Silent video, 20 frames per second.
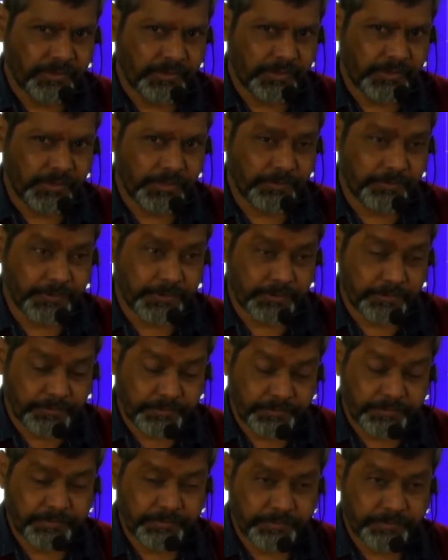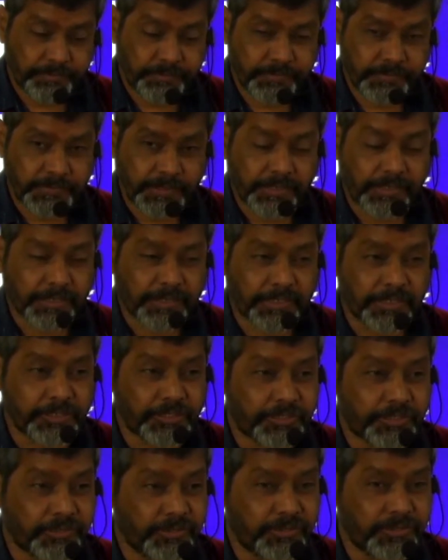Even there are
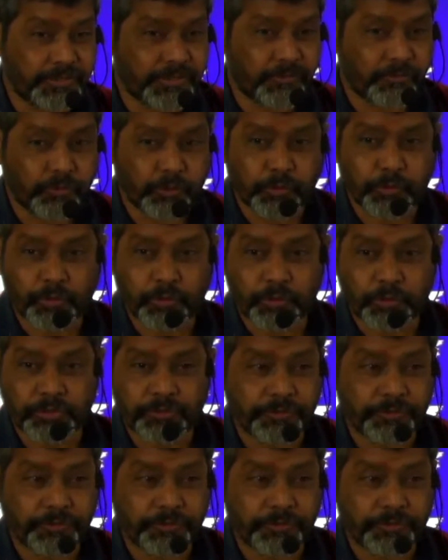occasions the photos,